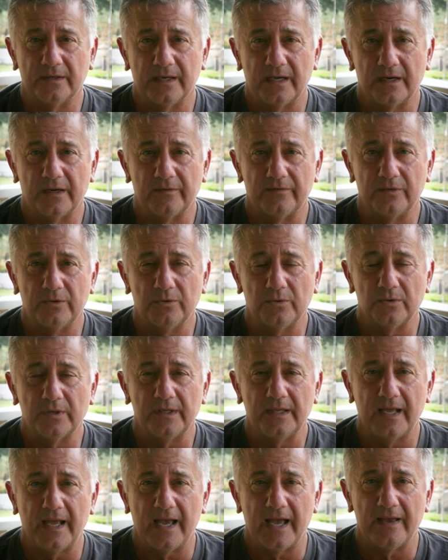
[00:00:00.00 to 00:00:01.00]
Now, if
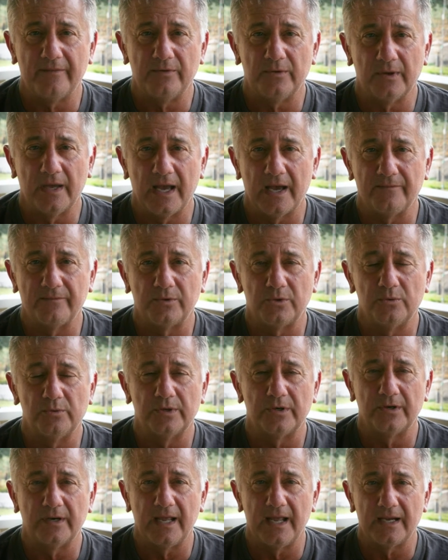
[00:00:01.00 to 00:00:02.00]
you have
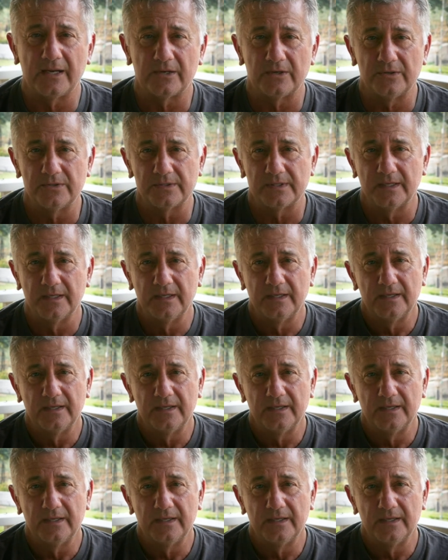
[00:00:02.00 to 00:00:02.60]
200 acres,